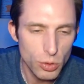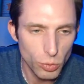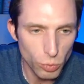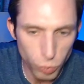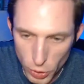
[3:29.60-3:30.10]

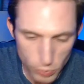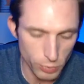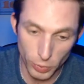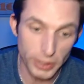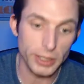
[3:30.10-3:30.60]

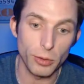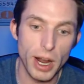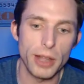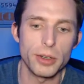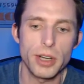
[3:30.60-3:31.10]
root, really
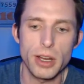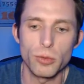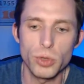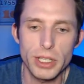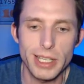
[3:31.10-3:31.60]
rather,
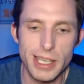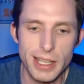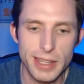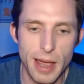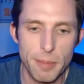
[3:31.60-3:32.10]
and really
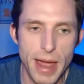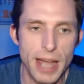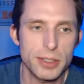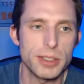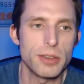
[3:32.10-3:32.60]
get that
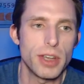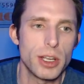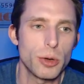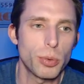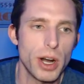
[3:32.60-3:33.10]
massive
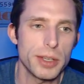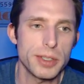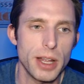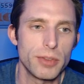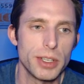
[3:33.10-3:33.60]

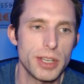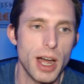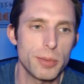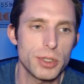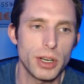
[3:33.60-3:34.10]
enterprise level
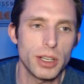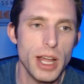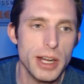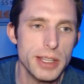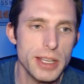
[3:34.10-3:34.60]
adoption. A
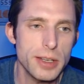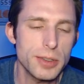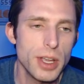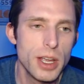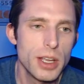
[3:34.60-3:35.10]
lot of
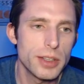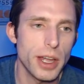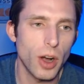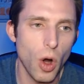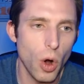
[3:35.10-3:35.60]
these
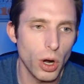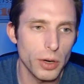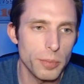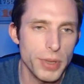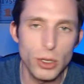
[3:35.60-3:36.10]
that
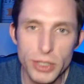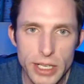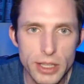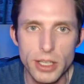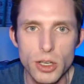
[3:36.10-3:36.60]
are
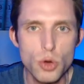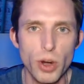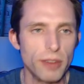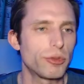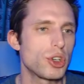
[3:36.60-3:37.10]
building the
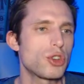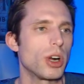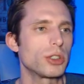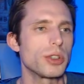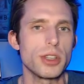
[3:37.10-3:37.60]
new
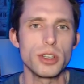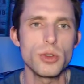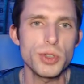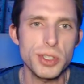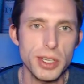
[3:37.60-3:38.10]
infrastructure, the
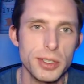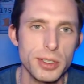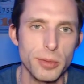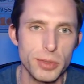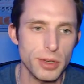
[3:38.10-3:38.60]
new
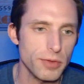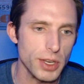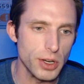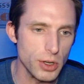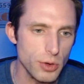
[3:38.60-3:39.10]
systems of
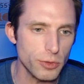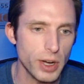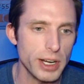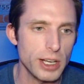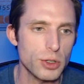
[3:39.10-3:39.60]
the new
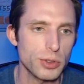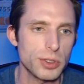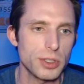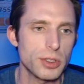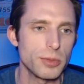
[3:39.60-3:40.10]
financial
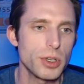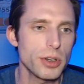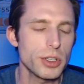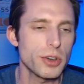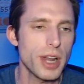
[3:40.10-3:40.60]
system,
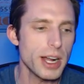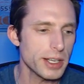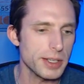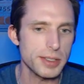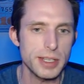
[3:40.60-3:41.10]
you're
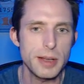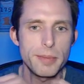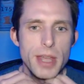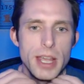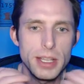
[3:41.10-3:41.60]
not going to
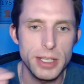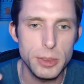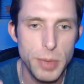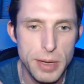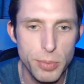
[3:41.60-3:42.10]
see
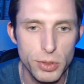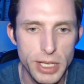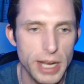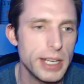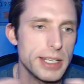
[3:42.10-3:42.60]
these people
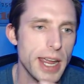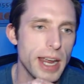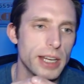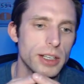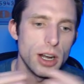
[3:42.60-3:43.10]
day to
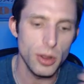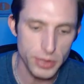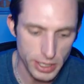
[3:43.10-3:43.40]
day. You know,